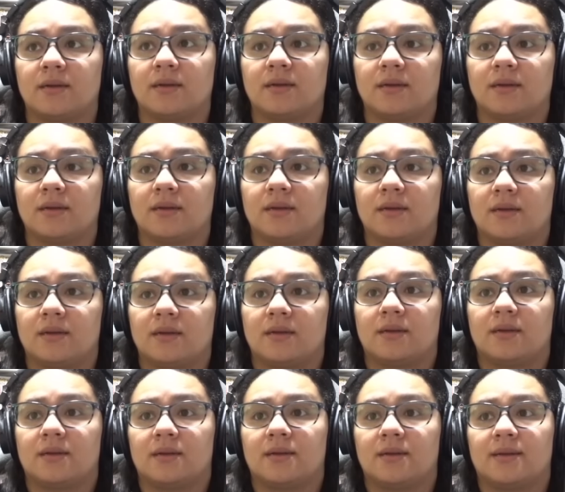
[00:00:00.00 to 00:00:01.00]

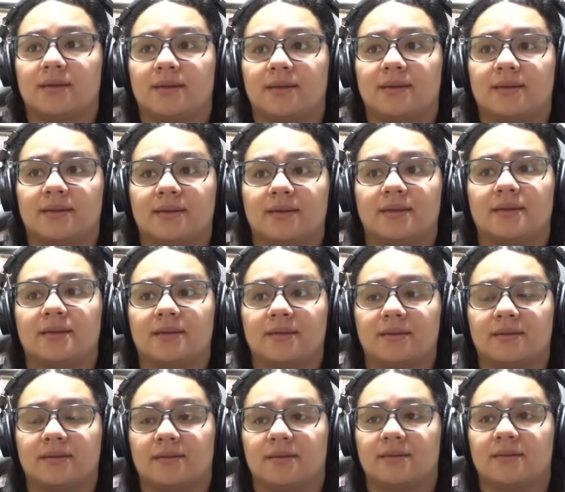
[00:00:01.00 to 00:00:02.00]

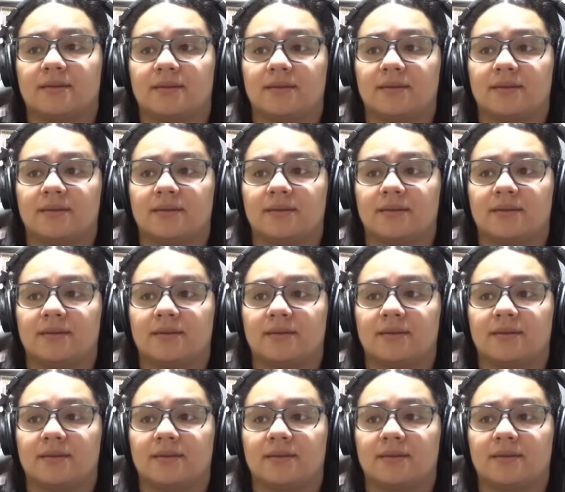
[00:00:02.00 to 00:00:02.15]
(silence)